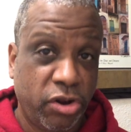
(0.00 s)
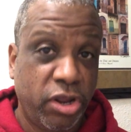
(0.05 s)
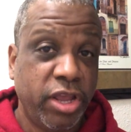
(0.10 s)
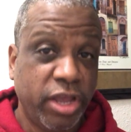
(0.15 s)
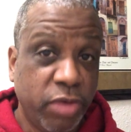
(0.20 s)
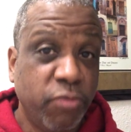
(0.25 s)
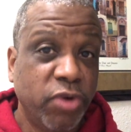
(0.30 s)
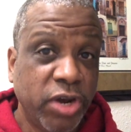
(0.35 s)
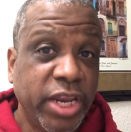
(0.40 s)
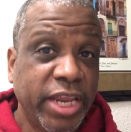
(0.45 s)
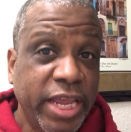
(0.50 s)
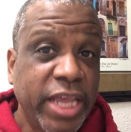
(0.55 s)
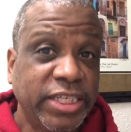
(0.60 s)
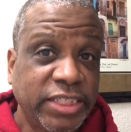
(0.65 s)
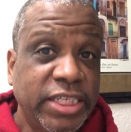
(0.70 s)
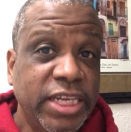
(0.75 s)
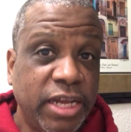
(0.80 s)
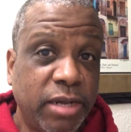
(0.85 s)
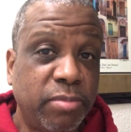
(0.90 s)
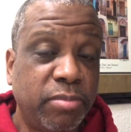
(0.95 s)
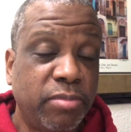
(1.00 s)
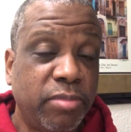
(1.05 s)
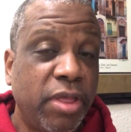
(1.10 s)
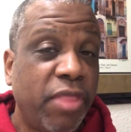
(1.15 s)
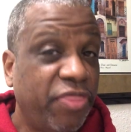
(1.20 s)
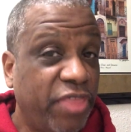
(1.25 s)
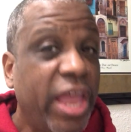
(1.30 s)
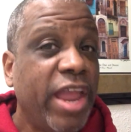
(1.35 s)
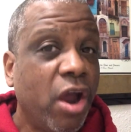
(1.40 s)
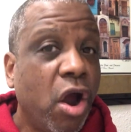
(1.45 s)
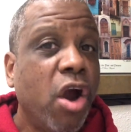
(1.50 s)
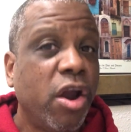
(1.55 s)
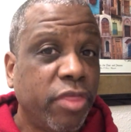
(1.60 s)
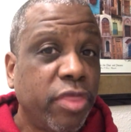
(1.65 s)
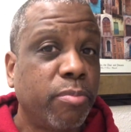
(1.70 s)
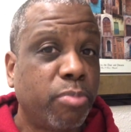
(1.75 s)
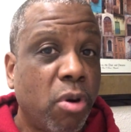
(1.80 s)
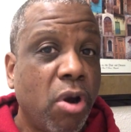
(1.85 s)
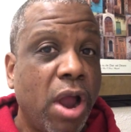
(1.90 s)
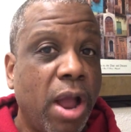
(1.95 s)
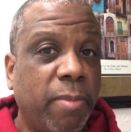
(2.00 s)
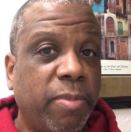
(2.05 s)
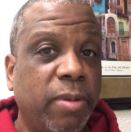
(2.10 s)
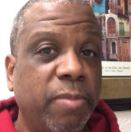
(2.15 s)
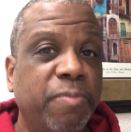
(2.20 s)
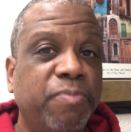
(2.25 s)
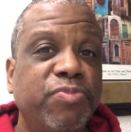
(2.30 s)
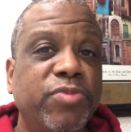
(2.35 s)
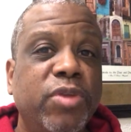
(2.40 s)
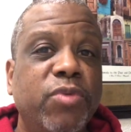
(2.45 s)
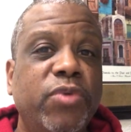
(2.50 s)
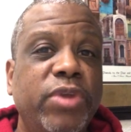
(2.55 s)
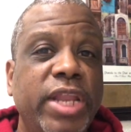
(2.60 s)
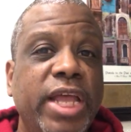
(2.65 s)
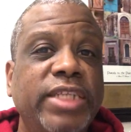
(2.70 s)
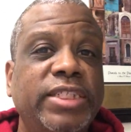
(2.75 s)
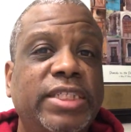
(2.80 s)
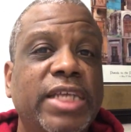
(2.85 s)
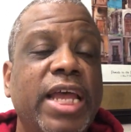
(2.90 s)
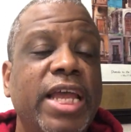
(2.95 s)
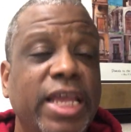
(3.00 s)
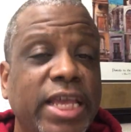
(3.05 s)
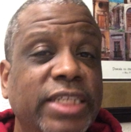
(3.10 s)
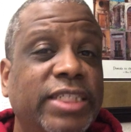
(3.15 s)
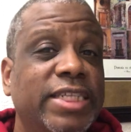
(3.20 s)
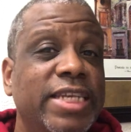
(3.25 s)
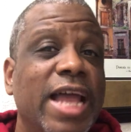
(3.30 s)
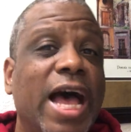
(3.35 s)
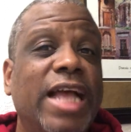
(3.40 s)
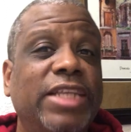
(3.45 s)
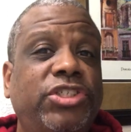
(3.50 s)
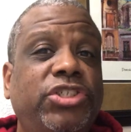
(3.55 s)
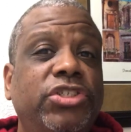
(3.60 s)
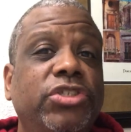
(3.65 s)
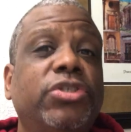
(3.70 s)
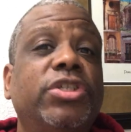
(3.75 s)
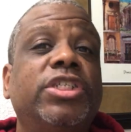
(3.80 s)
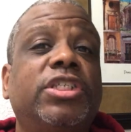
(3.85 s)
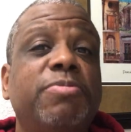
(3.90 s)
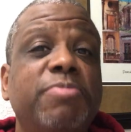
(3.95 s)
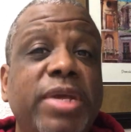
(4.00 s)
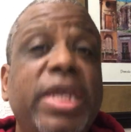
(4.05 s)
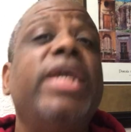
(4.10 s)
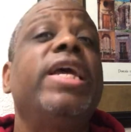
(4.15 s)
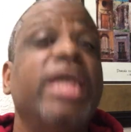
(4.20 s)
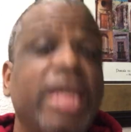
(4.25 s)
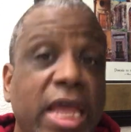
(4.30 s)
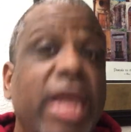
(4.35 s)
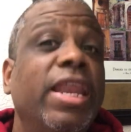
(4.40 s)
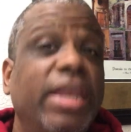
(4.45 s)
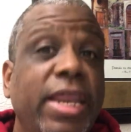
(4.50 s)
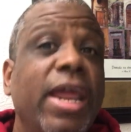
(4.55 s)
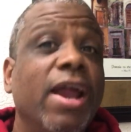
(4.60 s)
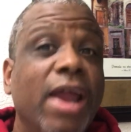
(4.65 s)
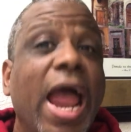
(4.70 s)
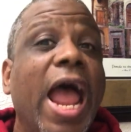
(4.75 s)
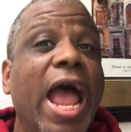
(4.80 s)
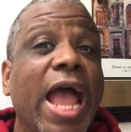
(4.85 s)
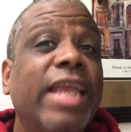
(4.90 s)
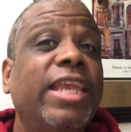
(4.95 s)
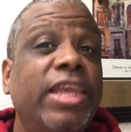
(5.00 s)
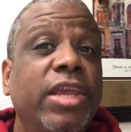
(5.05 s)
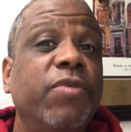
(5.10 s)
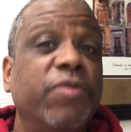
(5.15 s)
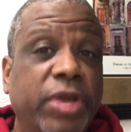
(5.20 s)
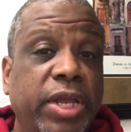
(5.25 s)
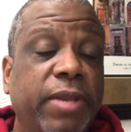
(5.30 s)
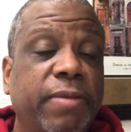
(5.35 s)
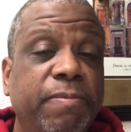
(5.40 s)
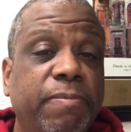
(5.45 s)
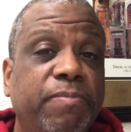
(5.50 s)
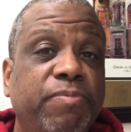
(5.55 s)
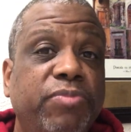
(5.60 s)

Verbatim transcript: It really is them. They are the problem. When they say it's not you, it's me, they're accurate.